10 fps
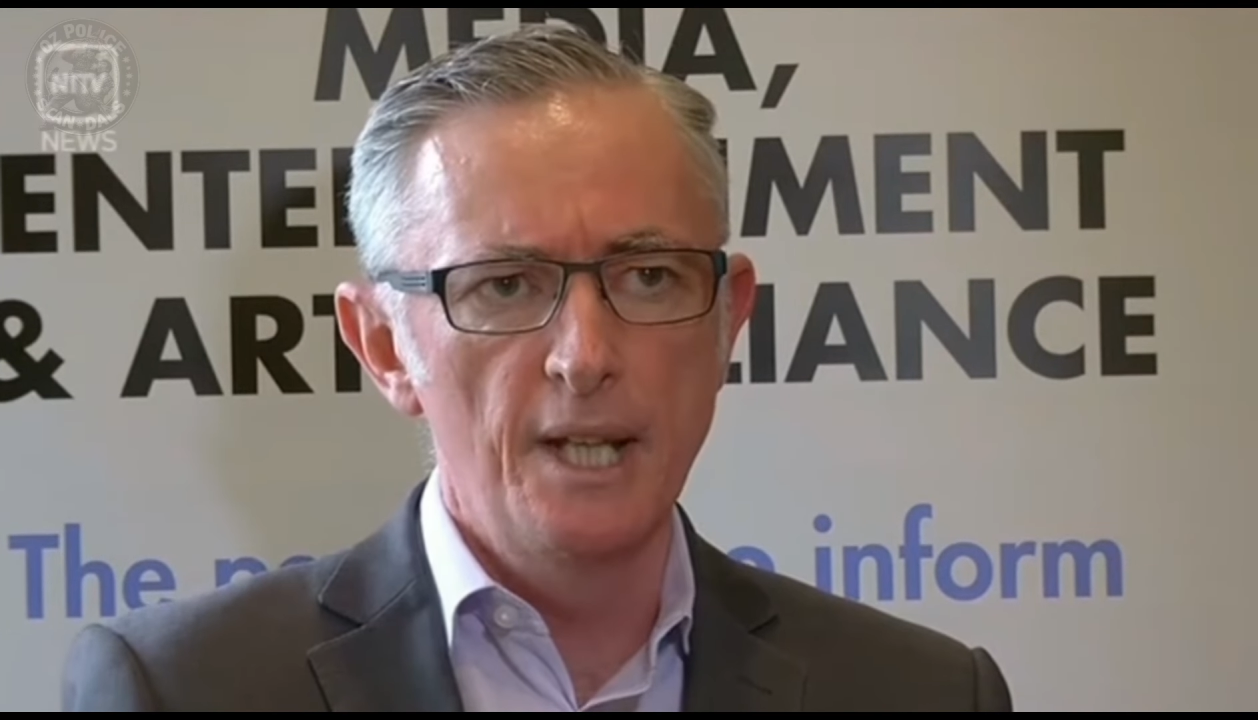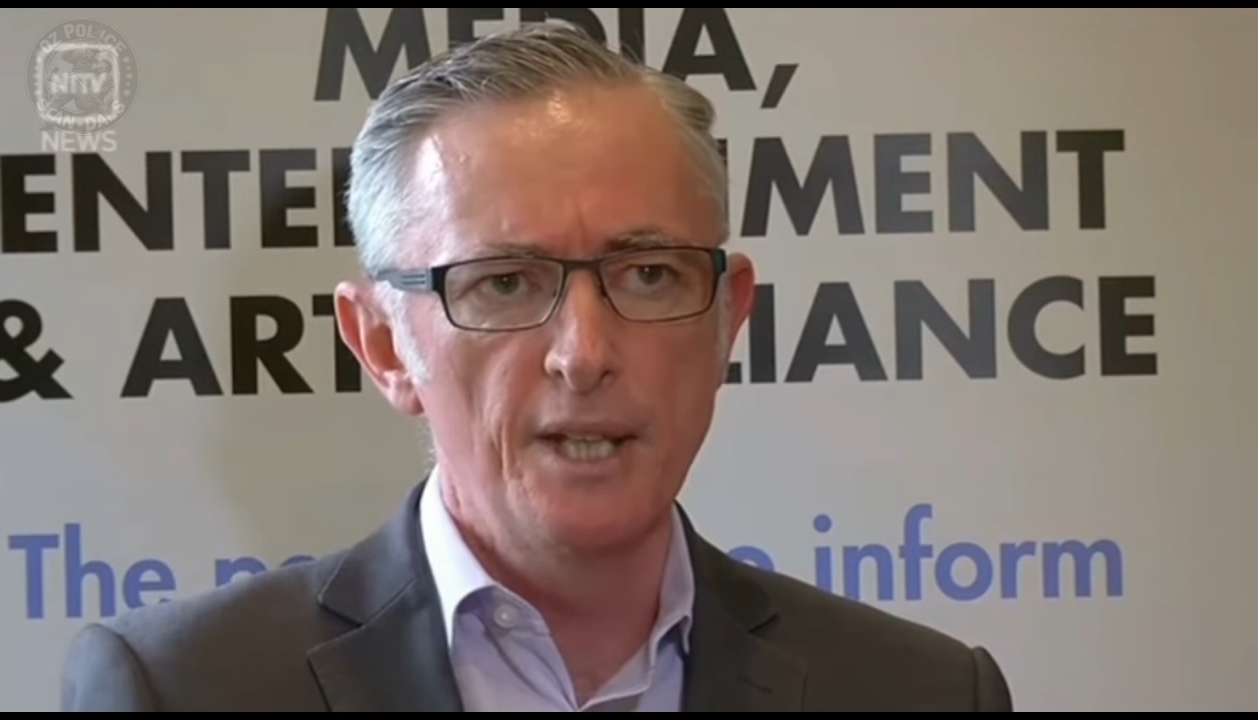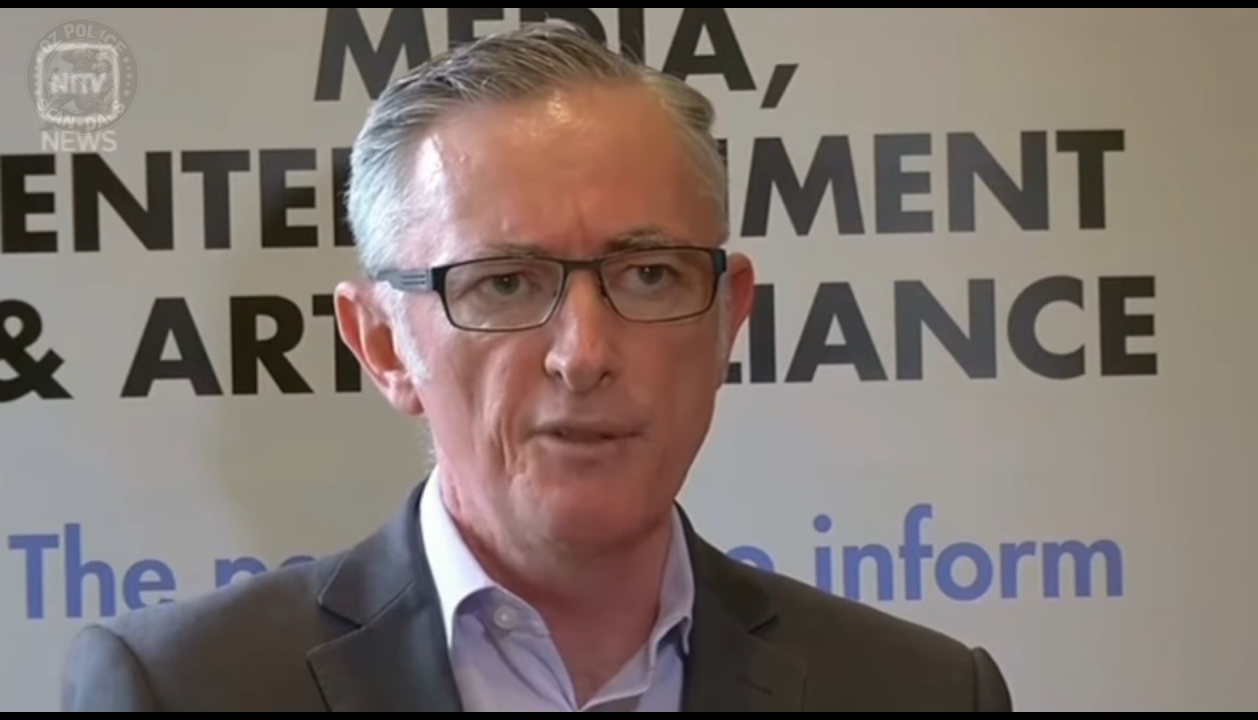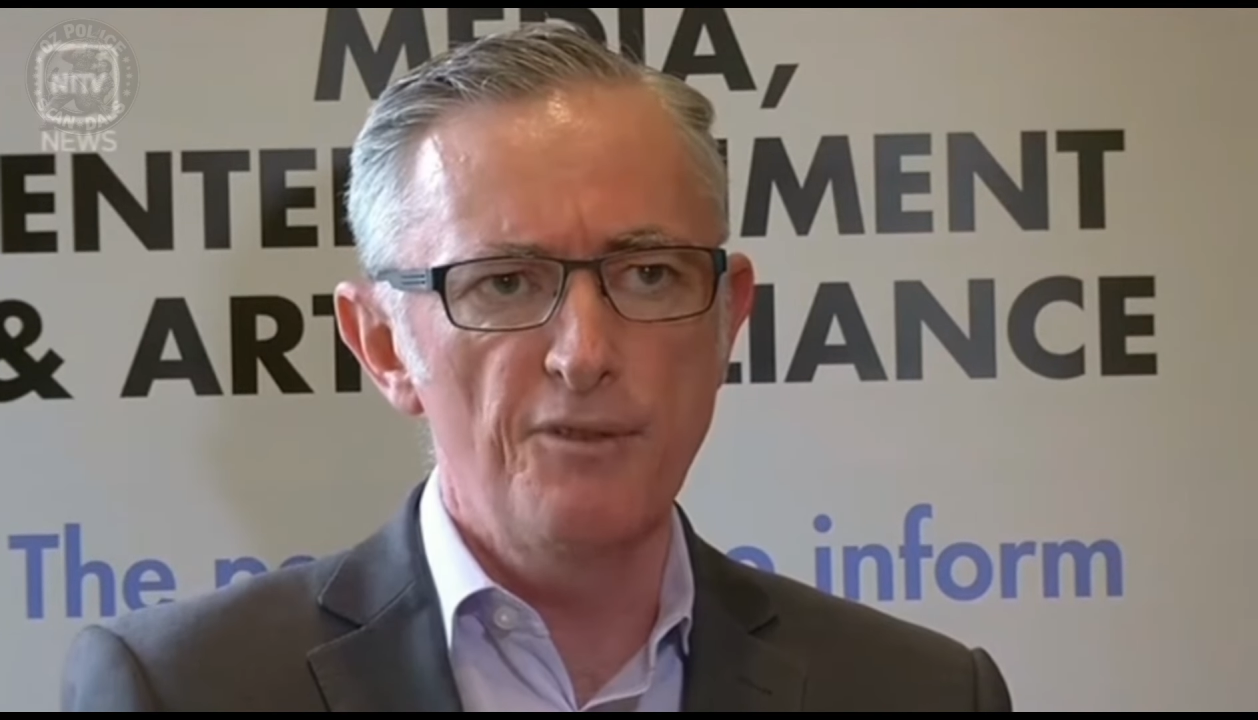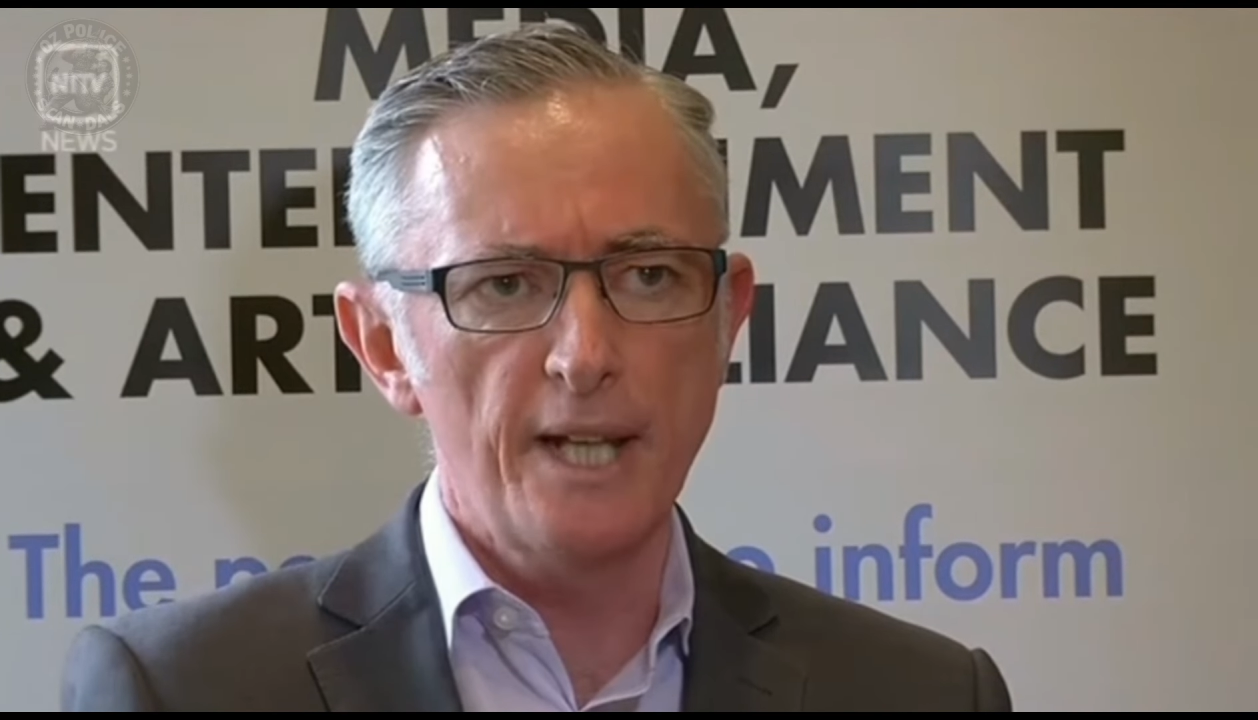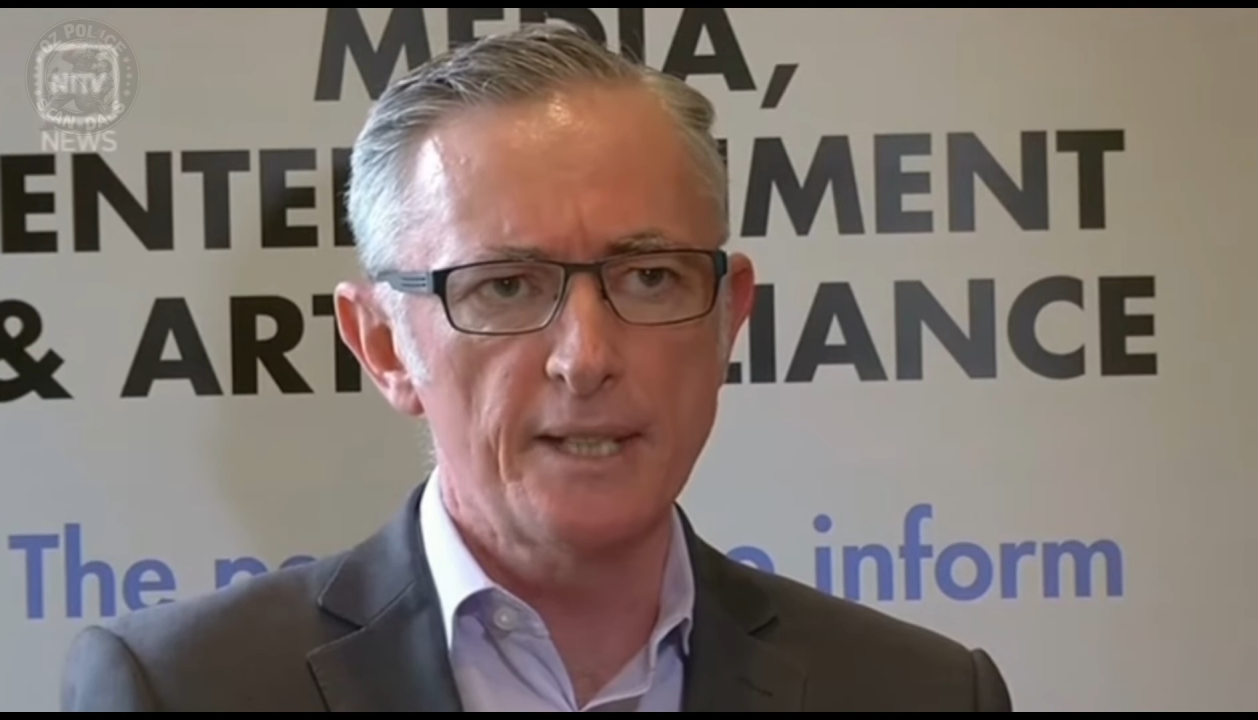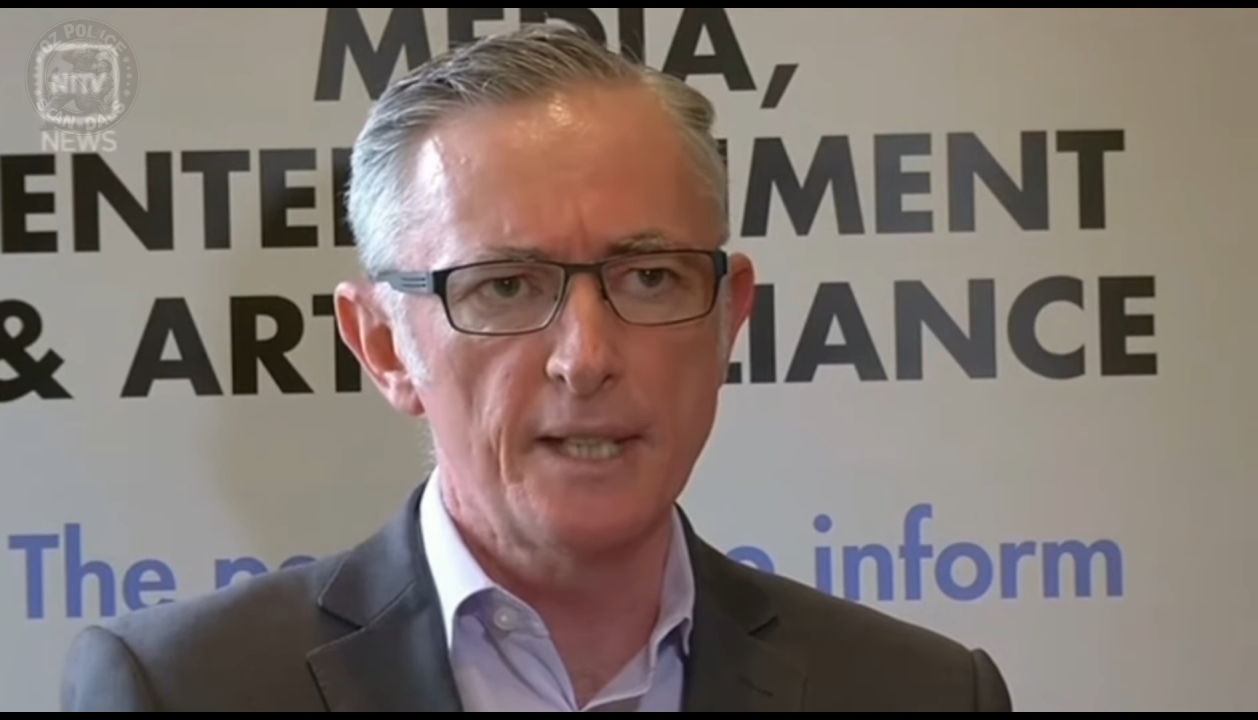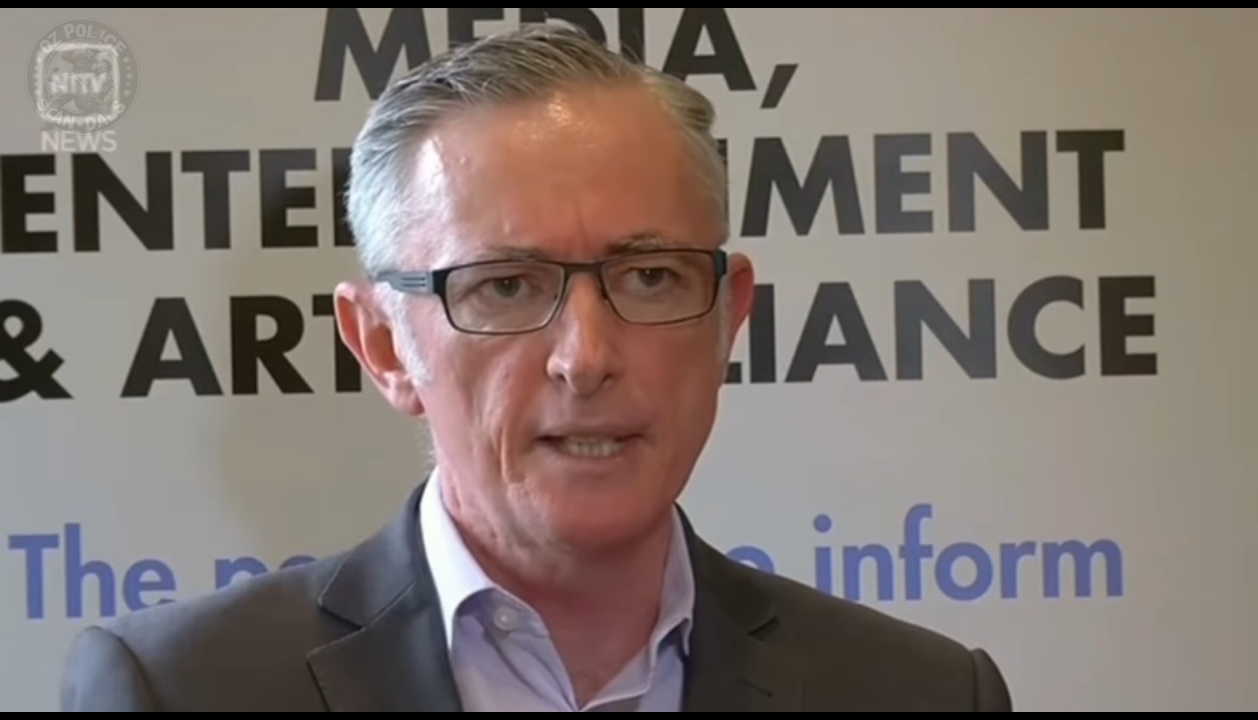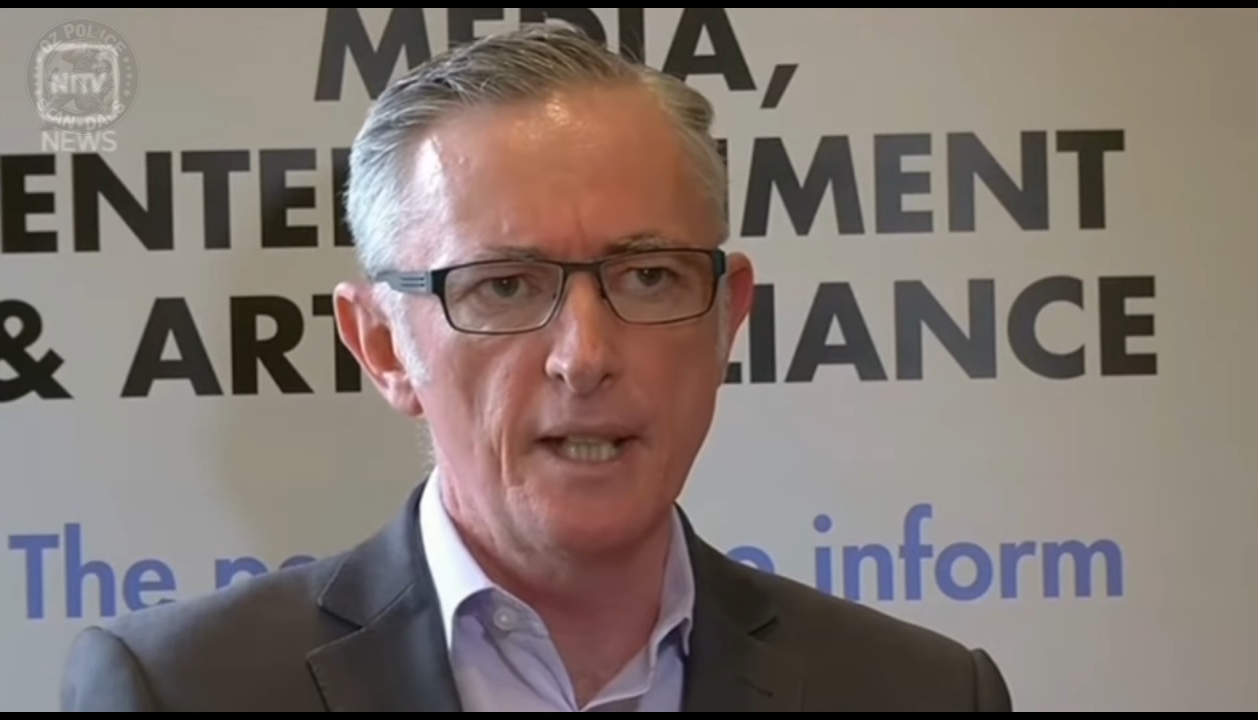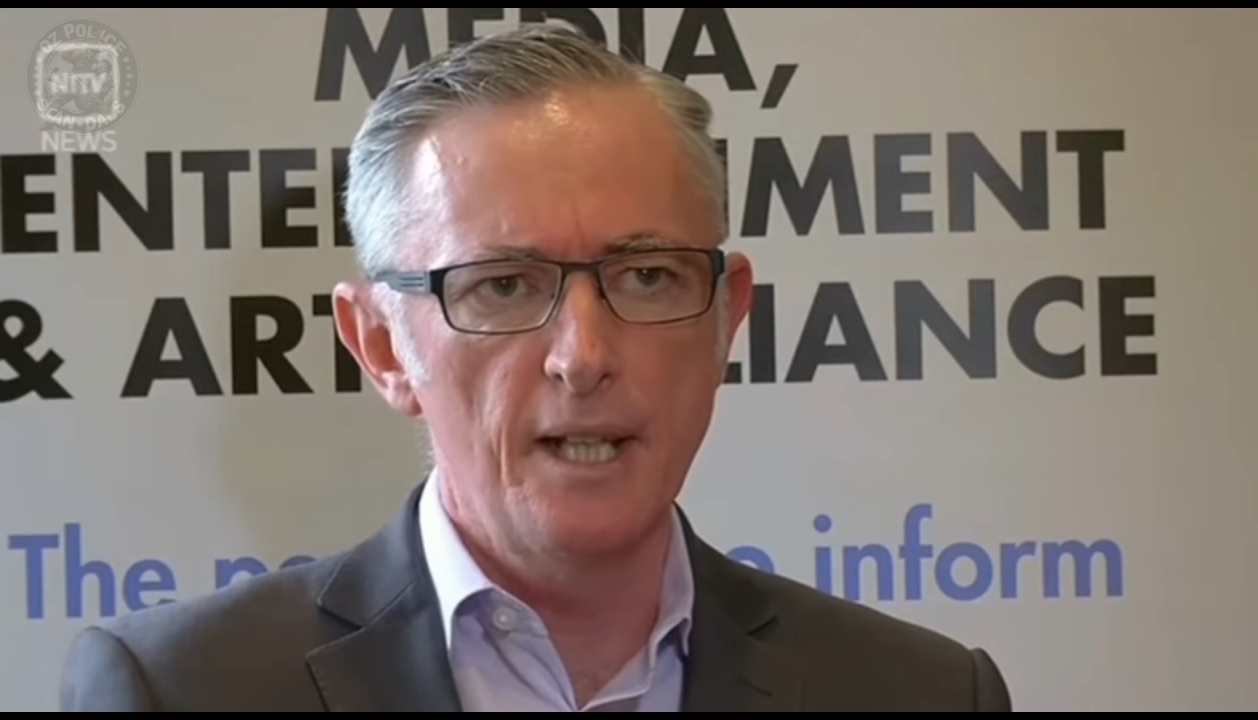the fact that